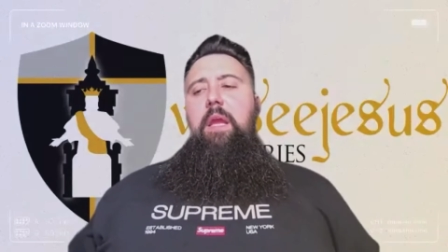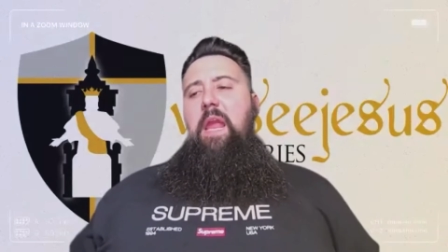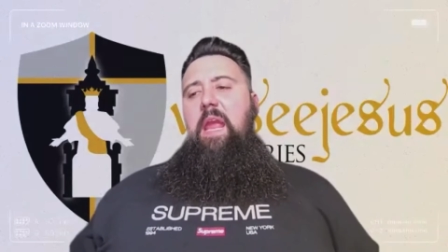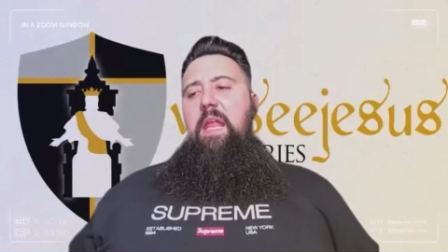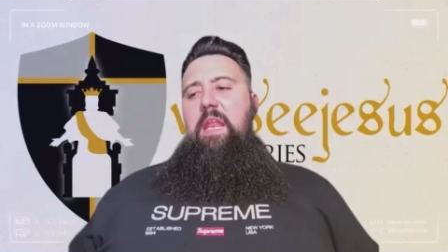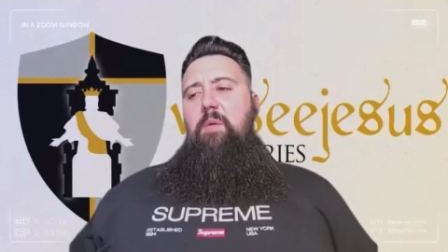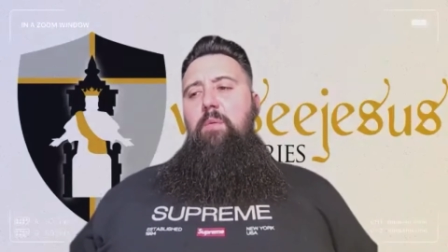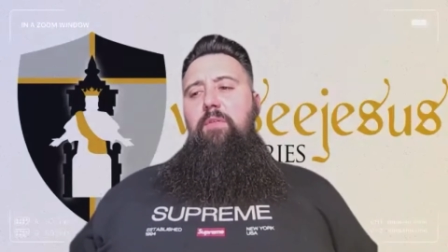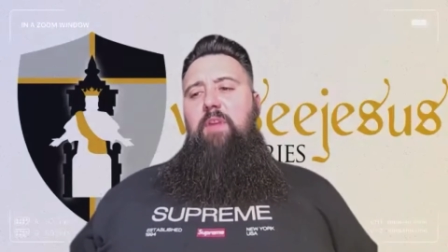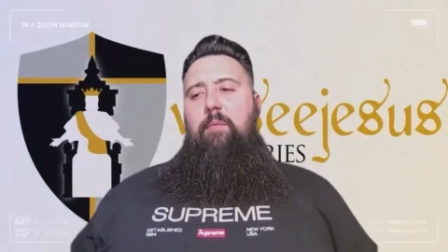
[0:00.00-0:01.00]
And he
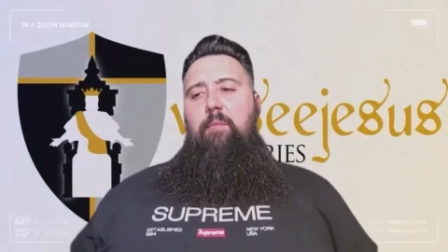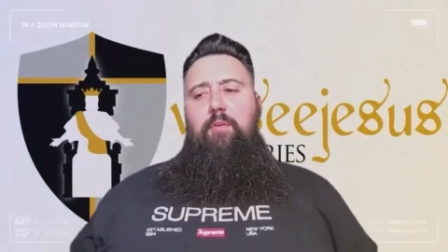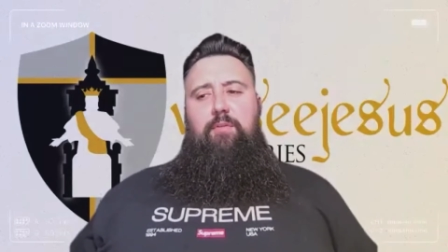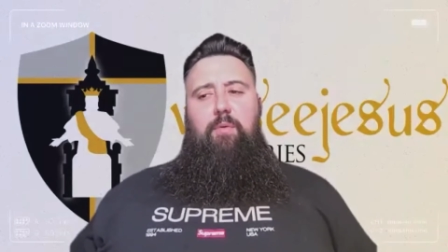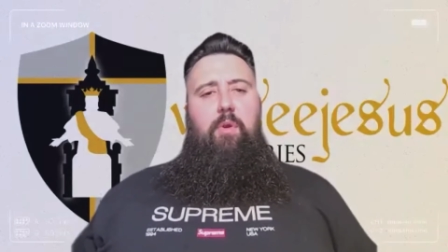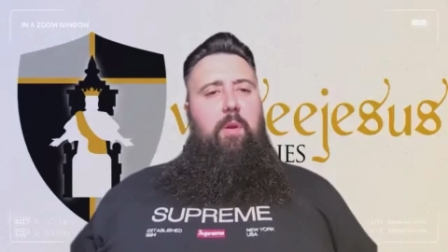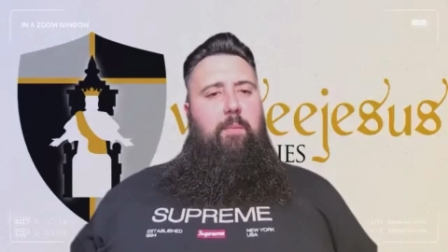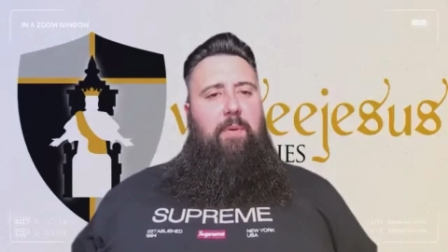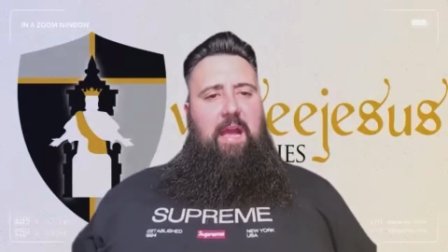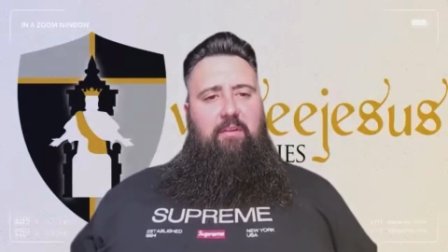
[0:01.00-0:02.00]
was able, through
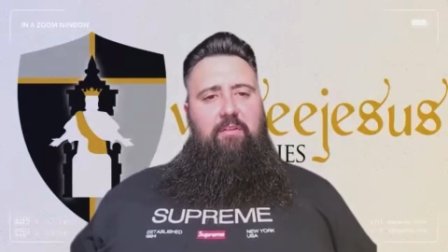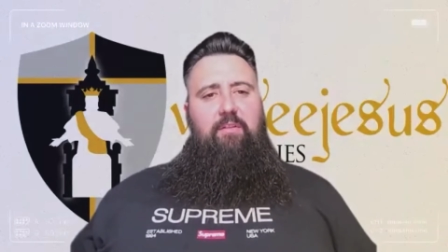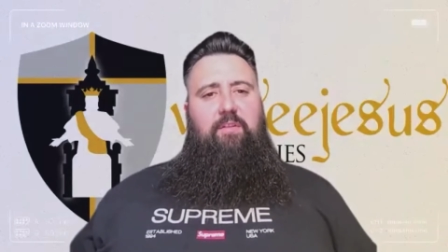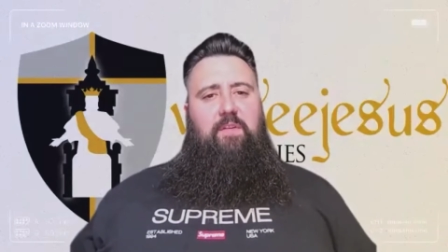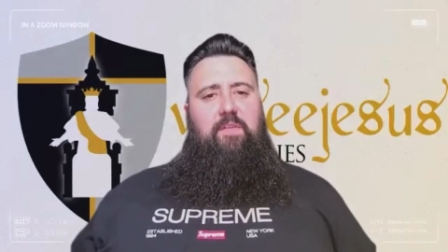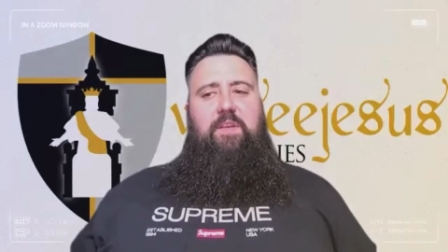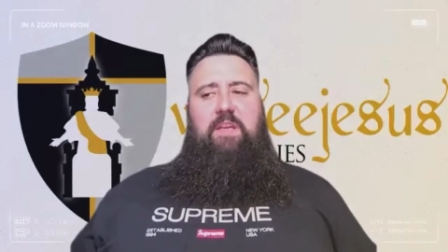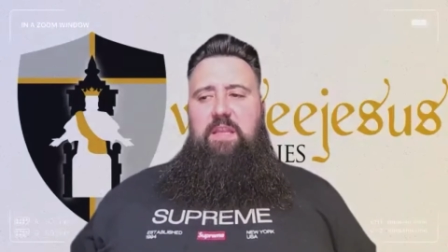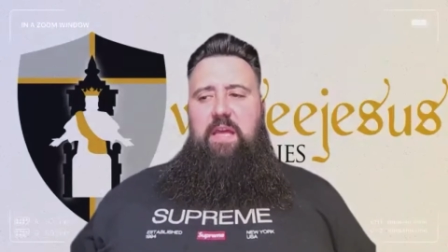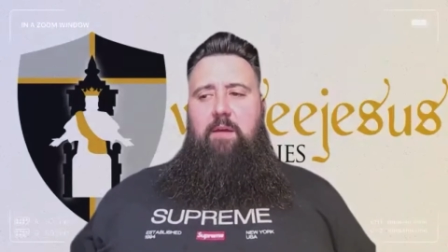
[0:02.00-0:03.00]
compassion, to
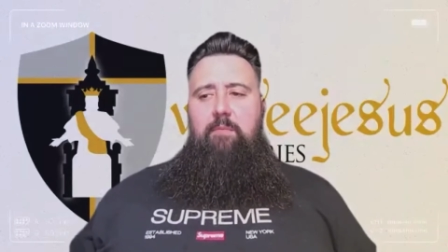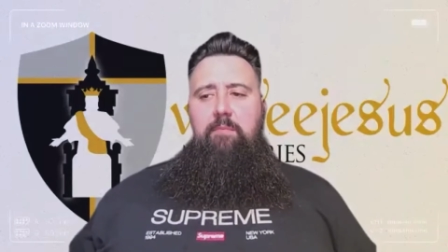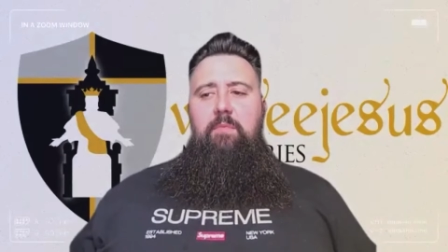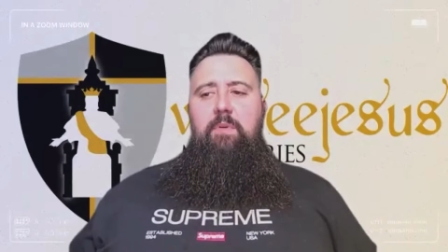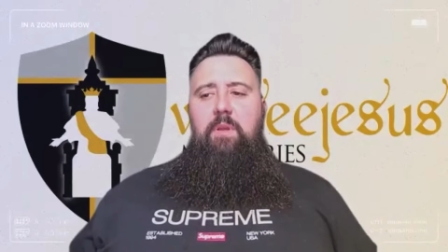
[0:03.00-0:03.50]
see them